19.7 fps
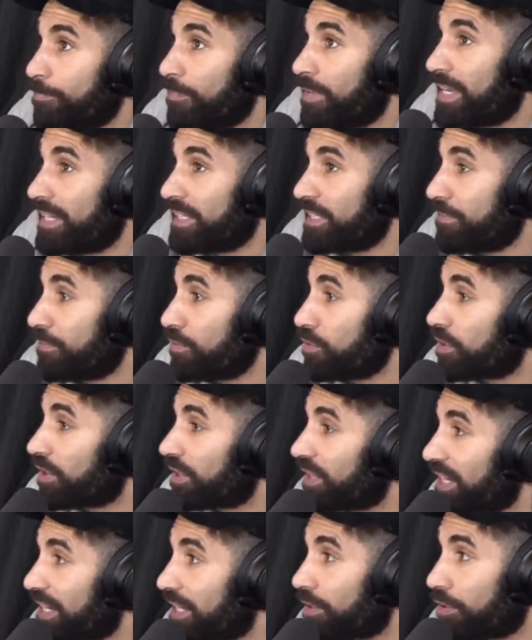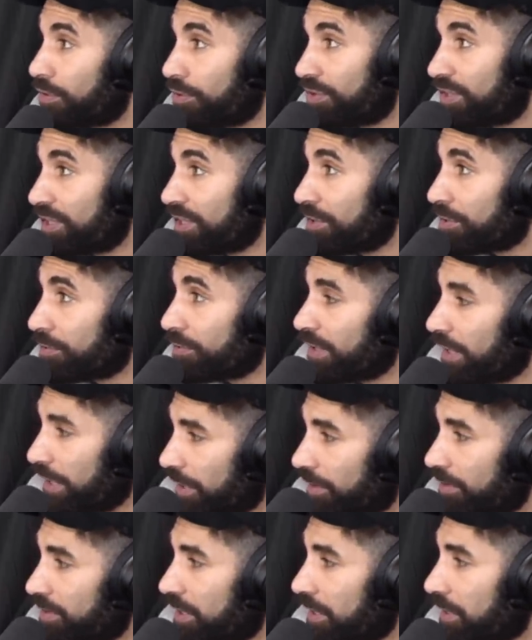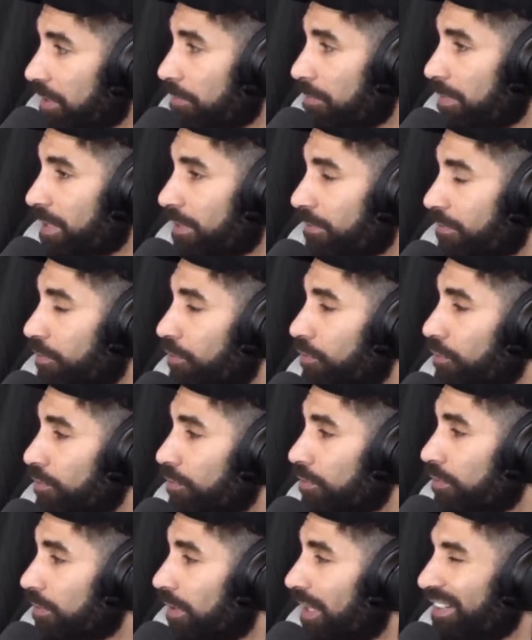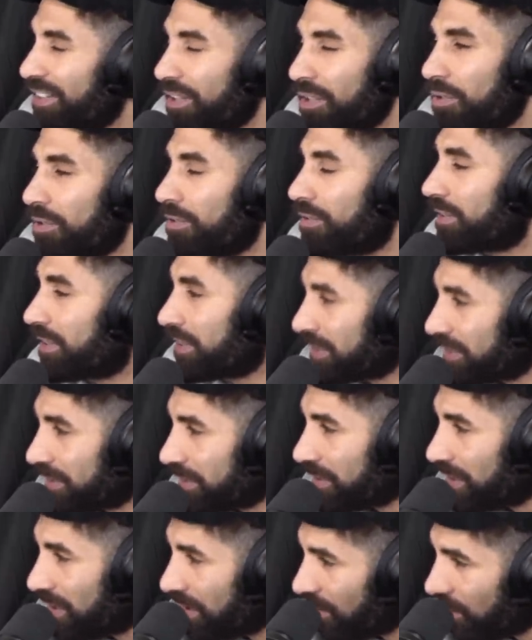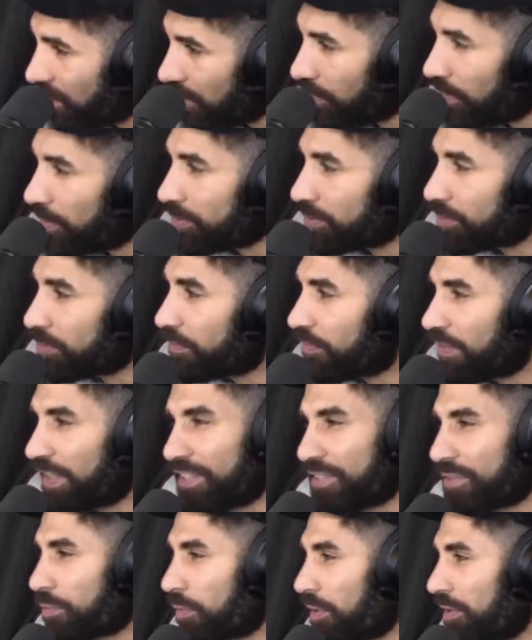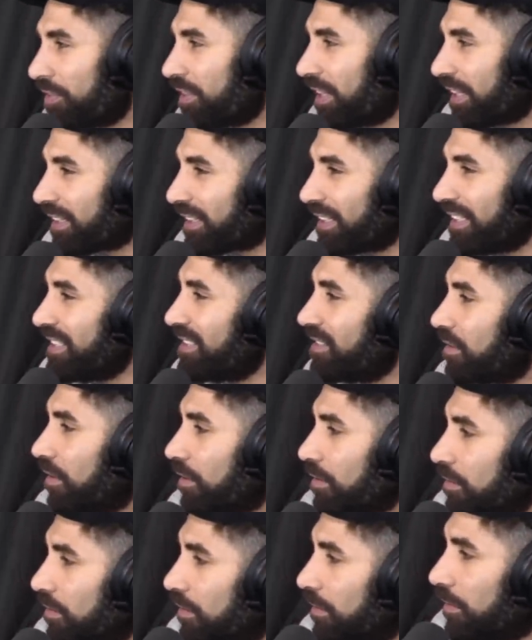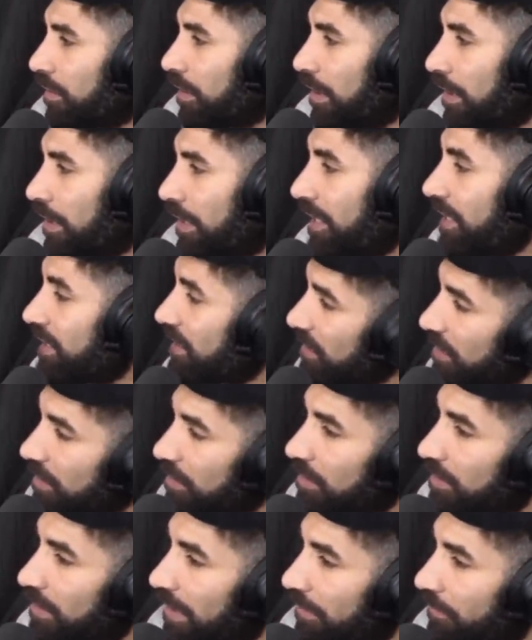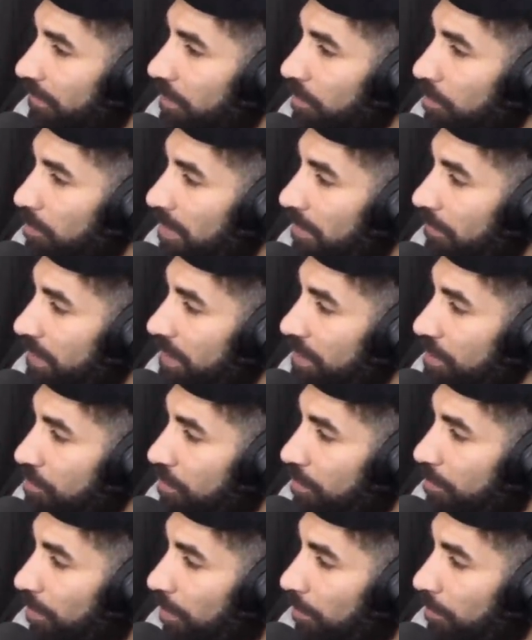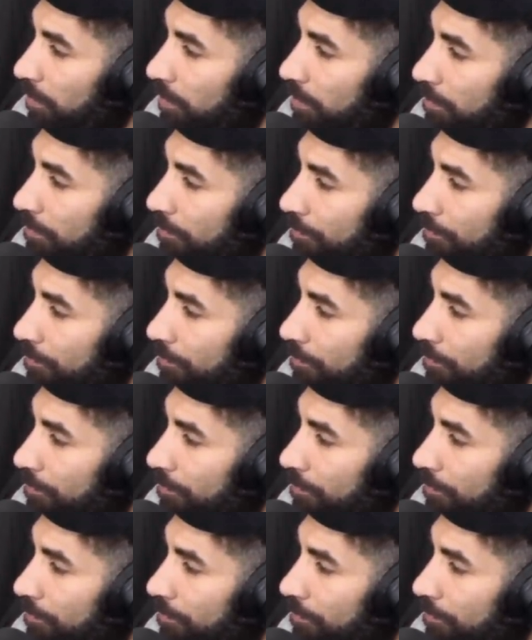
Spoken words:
And if you could get a good deal, I'd take him back for sure. I know that a lot of Arsenal fans weren't that keen though. He did have a little bit of an injury problem.